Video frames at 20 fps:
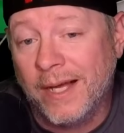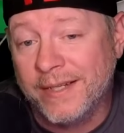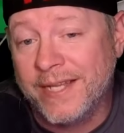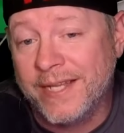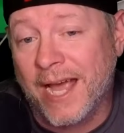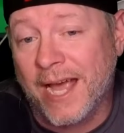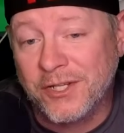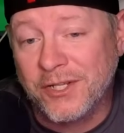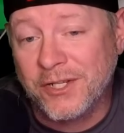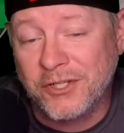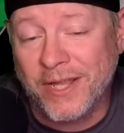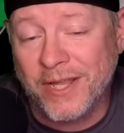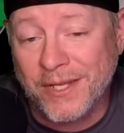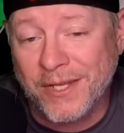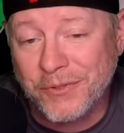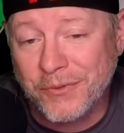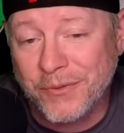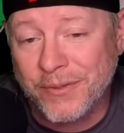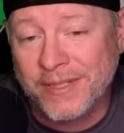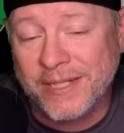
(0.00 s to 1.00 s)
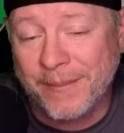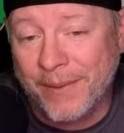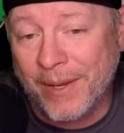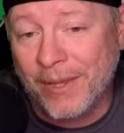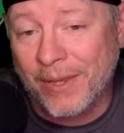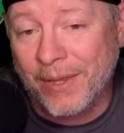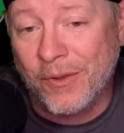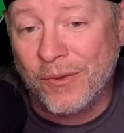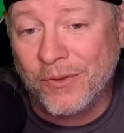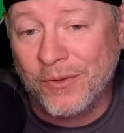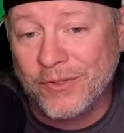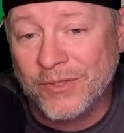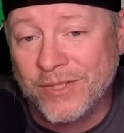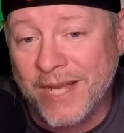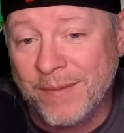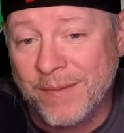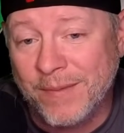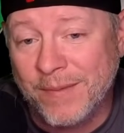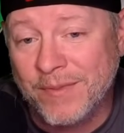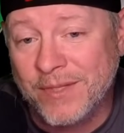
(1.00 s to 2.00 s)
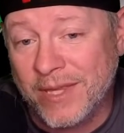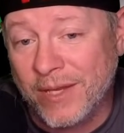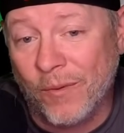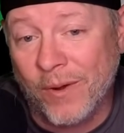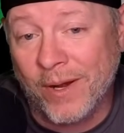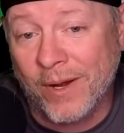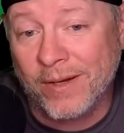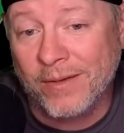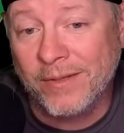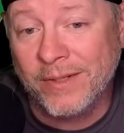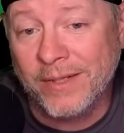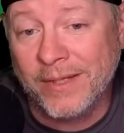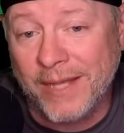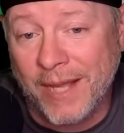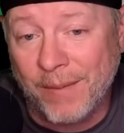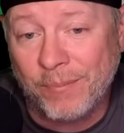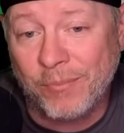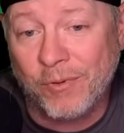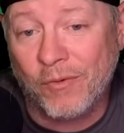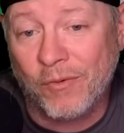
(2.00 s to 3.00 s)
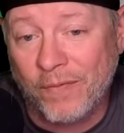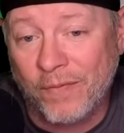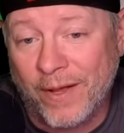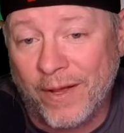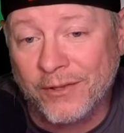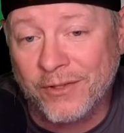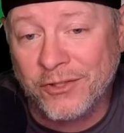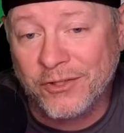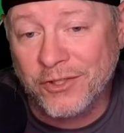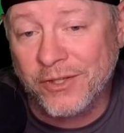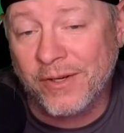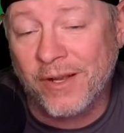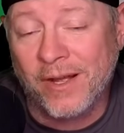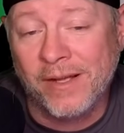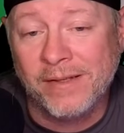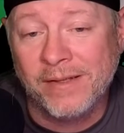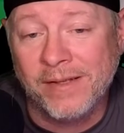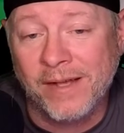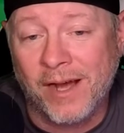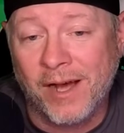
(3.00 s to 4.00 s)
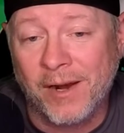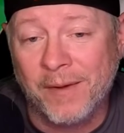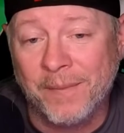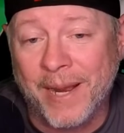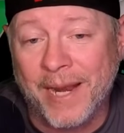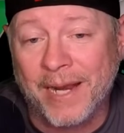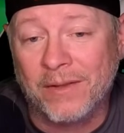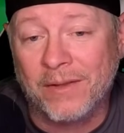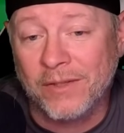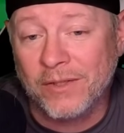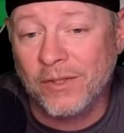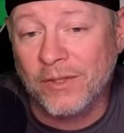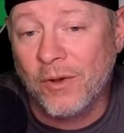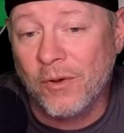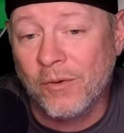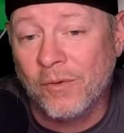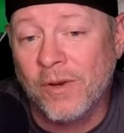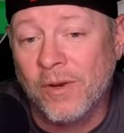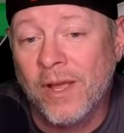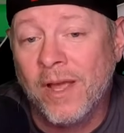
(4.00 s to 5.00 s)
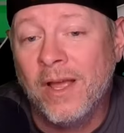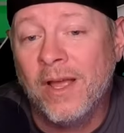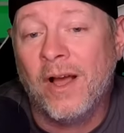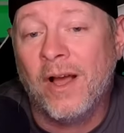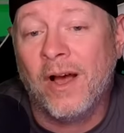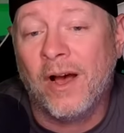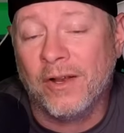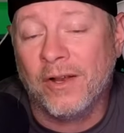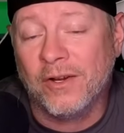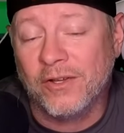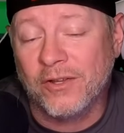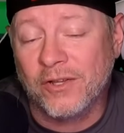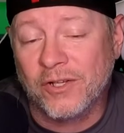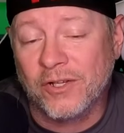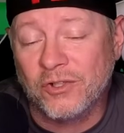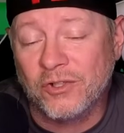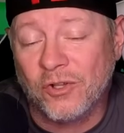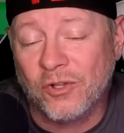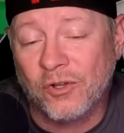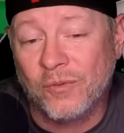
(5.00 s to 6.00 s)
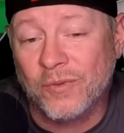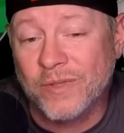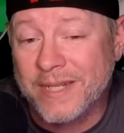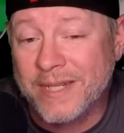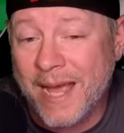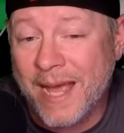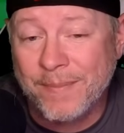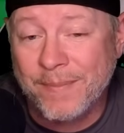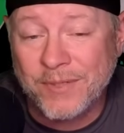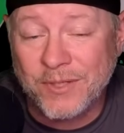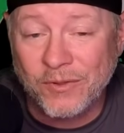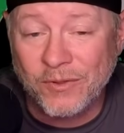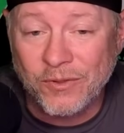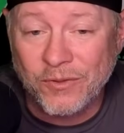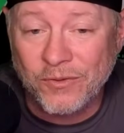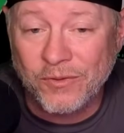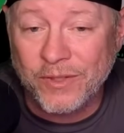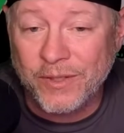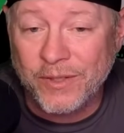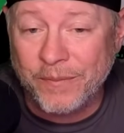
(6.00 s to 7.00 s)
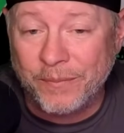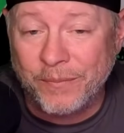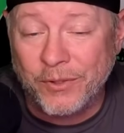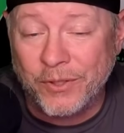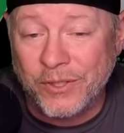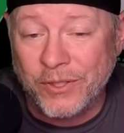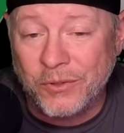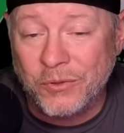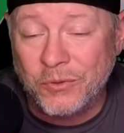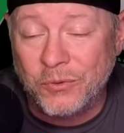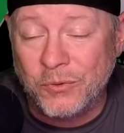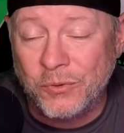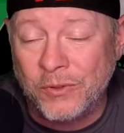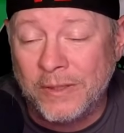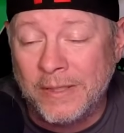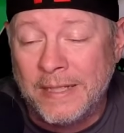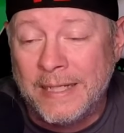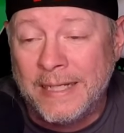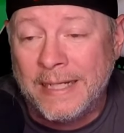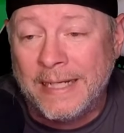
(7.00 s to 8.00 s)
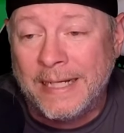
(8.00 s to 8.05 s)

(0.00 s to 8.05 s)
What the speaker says: attached to that. So anytime I load those games, theoretically, that profile should automatically load onto the controller, which is absolutely pretty cool.